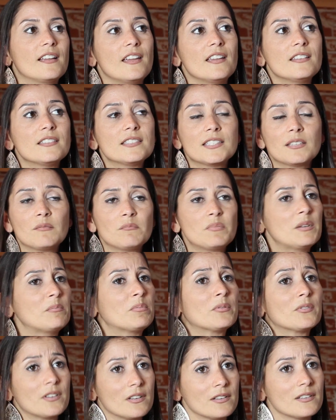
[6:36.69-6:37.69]
and some
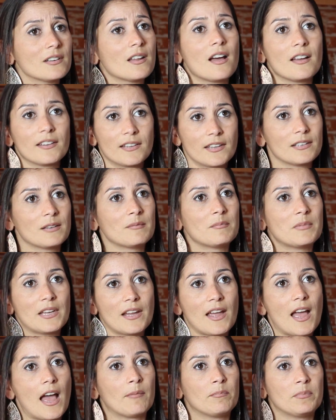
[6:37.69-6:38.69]
people are not going to
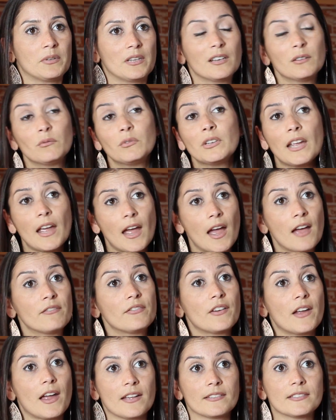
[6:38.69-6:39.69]
be happy, and we
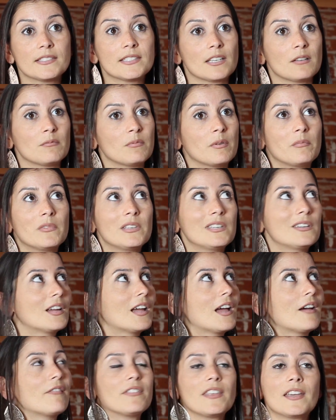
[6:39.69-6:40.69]
have had some. I mean, you
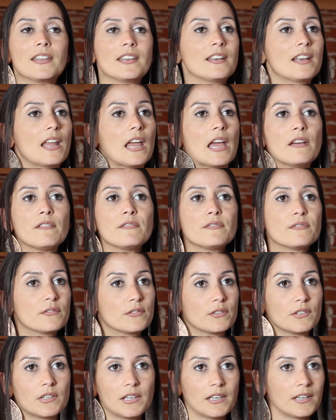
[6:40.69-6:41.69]
have that in
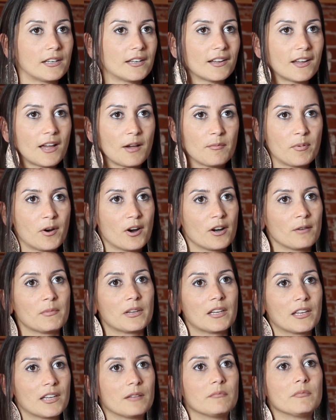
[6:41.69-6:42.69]
every
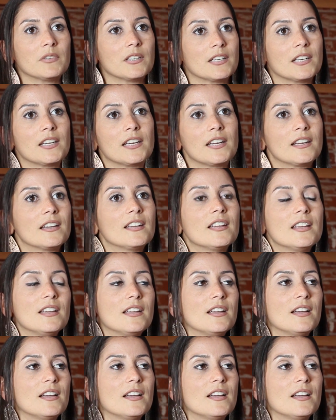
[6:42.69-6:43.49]
apartment community.